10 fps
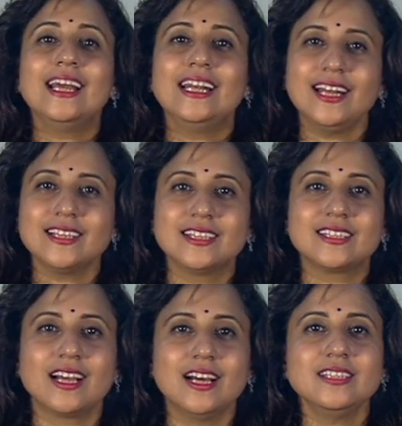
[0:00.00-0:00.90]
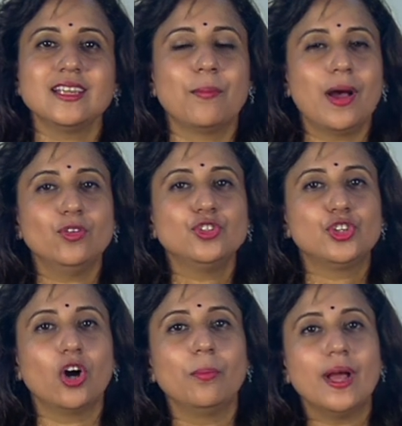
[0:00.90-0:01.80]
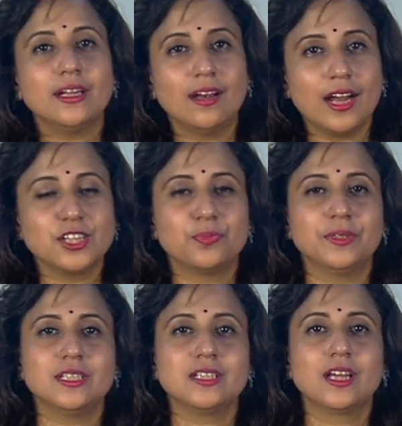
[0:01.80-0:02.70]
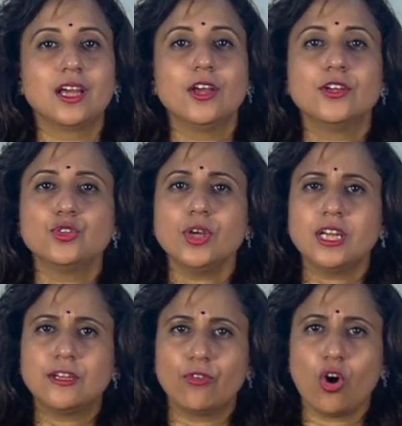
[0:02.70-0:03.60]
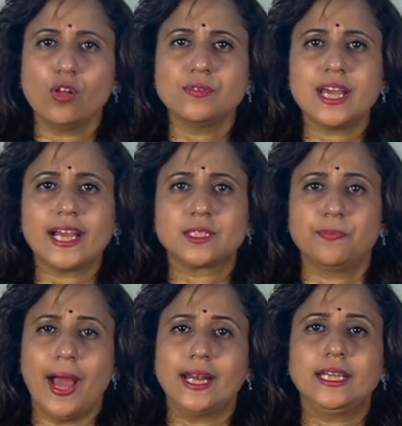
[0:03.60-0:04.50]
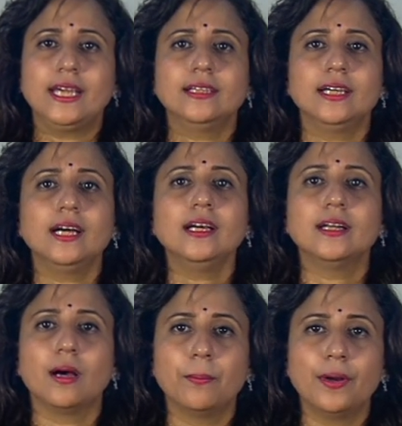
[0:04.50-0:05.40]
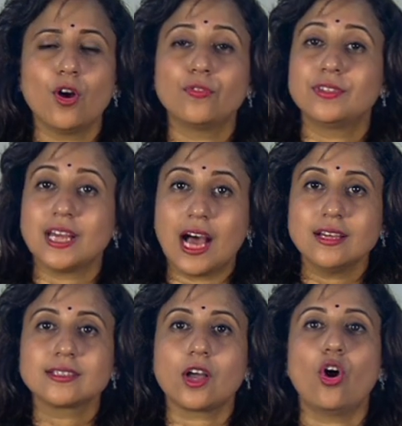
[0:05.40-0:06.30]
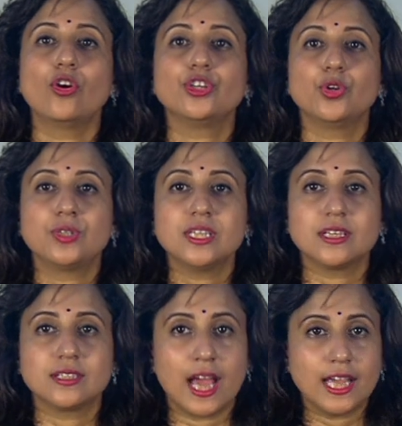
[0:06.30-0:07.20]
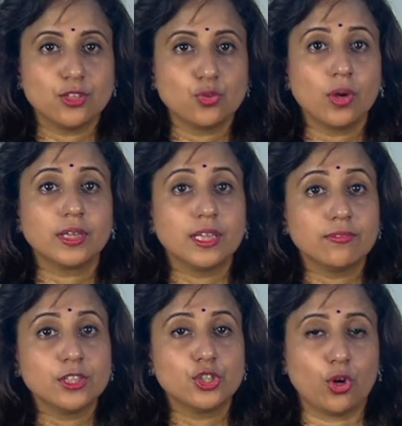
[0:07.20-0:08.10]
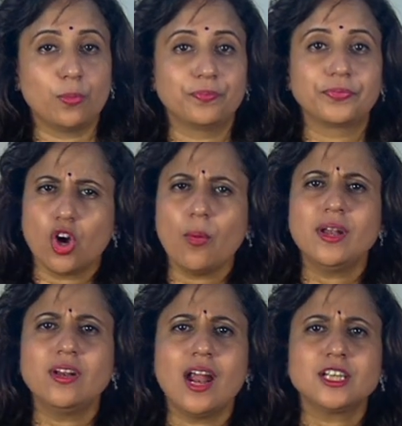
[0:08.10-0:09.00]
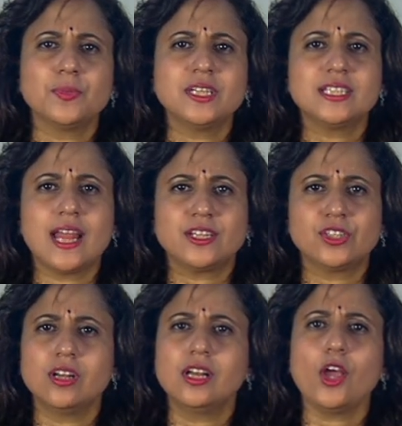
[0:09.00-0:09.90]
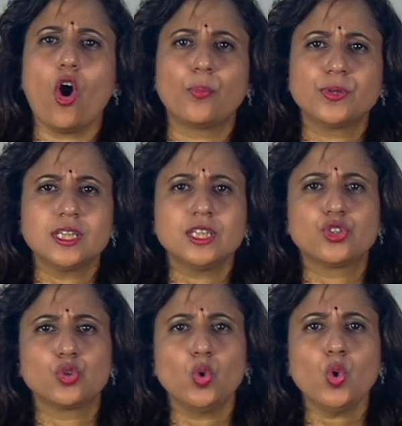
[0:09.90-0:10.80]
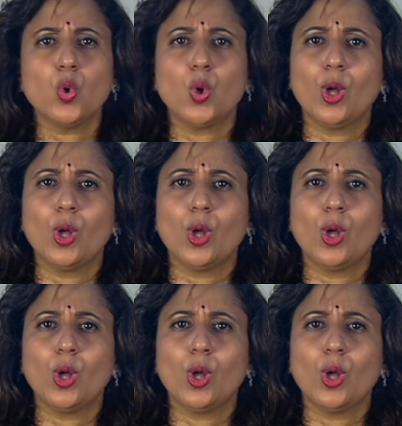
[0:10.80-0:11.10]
Let us discuss about job enlargement. So it involves expanding the number of tasks or duties assigned to a given job. Job enlargement is naturally opposite to